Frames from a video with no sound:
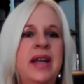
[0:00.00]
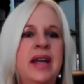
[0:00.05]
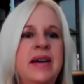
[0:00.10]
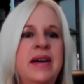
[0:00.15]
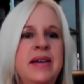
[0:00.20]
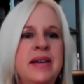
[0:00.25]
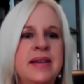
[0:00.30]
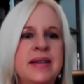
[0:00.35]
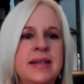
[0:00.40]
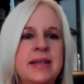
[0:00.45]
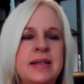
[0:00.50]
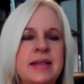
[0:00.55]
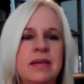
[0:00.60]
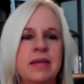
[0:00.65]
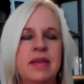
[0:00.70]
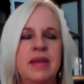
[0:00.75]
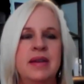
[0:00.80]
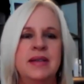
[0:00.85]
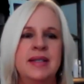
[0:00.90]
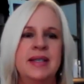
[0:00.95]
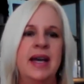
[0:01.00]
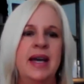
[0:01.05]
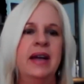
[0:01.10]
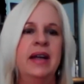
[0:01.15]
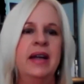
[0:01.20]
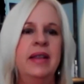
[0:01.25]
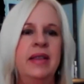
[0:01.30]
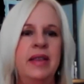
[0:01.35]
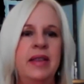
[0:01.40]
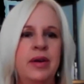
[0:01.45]
is the
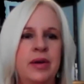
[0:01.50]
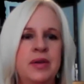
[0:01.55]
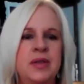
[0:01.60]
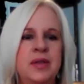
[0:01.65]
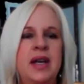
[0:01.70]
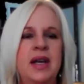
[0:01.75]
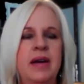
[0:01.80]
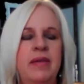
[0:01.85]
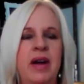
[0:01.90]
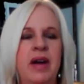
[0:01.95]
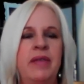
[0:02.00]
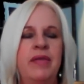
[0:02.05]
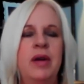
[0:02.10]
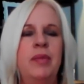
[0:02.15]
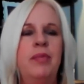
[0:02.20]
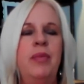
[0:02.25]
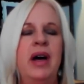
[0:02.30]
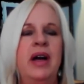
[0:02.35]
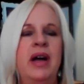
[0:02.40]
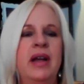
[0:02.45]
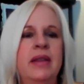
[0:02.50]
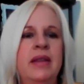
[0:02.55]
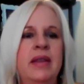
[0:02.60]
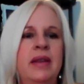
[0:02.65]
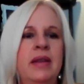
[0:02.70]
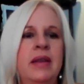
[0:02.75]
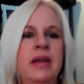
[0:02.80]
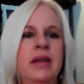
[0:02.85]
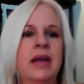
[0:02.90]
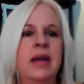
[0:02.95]
second thursday of every month
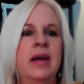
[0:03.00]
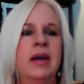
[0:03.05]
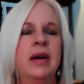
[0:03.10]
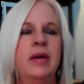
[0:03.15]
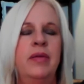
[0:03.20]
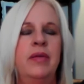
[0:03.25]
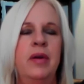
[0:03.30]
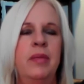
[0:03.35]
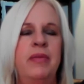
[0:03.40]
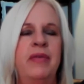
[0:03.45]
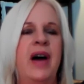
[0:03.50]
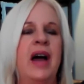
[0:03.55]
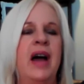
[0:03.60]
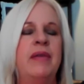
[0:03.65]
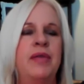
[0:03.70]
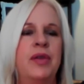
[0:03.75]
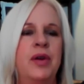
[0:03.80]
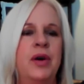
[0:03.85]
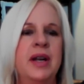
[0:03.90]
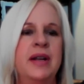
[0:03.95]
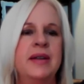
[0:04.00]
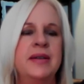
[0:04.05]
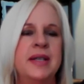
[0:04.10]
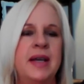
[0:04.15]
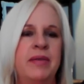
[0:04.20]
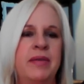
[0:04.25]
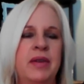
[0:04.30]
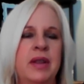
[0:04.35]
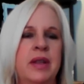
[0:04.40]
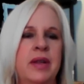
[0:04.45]
from 5.30 to
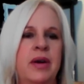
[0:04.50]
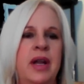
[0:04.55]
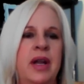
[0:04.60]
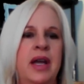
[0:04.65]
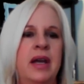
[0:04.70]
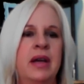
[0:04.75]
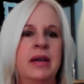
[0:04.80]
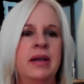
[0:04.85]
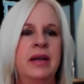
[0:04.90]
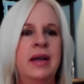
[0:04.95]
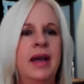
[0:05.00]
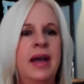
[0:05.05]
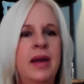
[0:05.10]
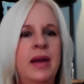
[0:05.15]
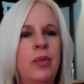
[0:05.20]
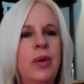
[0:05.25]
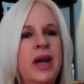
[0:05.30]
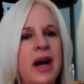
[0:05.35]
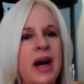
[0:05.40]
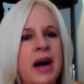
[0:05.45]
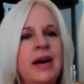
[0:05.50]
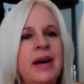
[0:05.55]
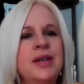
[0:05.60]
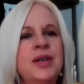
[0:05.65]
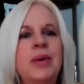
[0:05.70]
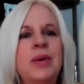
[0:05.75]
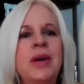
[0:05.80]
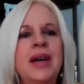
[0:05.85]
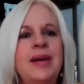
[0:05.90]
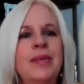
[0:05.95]
7.30 and we are
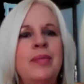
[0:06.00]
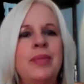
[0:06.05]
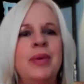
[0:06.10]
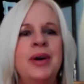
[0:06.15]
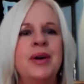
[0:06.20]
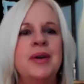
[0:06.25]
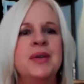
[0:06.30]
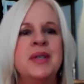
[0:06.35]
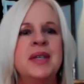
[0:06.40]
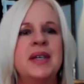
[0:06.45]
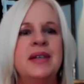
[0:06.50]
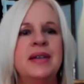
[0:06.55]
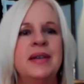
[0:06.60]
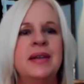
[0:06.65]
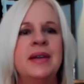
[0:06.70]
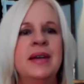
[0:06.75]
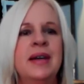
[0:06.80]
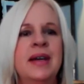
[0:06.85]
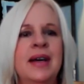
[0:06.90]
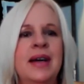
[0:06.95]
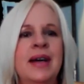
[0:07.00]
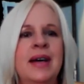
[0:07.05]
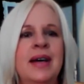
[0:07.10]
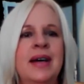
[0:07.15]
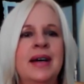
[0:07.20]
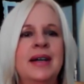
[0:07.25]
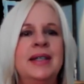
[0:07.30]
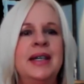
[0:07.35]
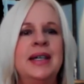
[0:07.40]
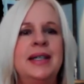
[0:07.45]
doing it in person
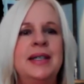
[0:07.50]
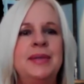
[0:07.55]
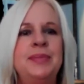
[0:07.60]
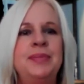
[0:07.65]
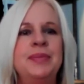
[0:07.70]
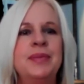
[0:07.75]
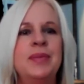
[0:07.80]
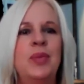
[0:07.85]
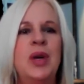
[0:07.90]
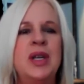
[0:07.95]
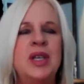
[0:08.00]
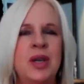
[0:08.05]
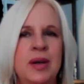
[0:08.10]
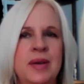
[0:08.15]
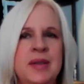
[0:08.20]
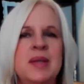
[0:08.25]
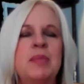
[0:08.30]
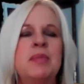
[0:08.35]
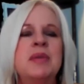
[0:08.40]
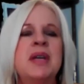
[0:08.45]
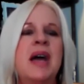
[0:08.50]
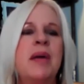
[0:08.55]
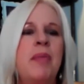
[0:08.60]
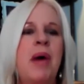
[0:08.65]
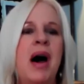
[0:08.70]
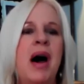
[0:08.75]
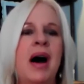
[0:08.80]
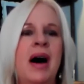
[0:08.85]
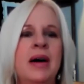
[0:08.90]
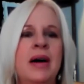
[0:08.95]
um, we took some time
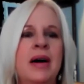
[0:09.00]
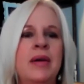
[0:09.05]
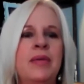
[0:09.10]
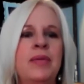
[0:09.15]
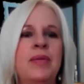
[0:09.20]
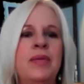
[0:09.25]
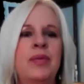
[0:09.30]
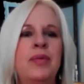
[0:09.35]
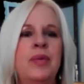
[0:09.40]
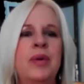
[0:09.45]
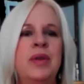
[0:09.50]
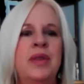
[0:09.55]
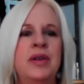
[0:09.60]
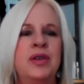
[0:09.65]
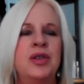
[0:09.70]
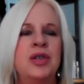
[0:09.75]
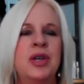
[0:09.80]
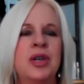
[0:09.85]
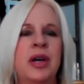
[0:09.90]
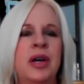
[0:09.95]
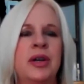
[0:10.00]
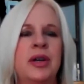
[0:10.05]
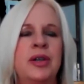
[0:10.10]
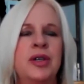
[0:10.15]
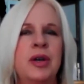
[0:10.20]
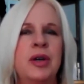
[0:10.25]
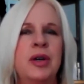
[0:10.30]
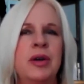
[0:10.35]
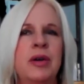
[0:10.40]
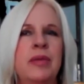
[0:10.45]
off with the shelter in
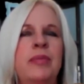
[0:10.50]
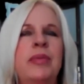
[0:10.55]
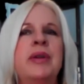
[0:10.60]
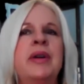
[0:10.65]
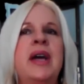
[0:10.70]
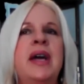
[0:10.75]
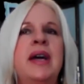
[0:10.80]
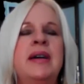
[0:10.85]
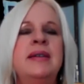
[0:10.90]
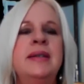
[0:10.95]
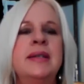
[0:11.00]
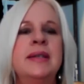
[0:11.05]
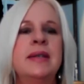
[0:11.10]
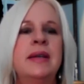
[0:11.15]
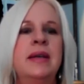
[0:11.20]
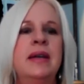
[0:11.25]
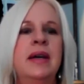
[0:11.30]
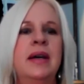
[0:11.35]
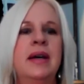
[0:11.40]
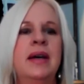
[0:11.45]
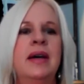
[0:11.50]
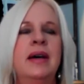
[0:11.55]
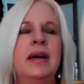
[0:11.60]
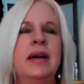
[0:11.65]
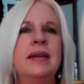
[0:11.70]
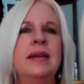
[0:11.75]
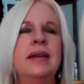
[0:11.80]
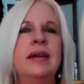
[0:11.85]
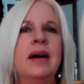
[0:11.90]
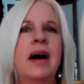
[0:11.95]
place
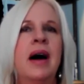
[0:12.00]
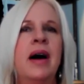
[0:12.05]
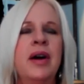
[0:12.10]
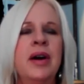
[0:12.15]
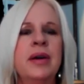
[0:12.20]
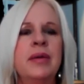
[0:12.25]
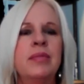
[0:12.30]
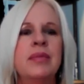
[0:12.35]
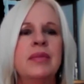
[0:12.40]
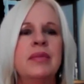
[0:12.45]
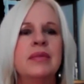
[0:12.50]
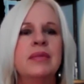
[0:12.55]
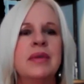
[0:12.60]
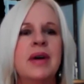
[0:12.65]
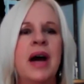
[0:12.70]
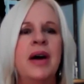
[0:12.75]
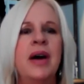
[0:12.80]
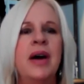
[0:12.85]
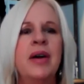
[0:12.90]
our our kind of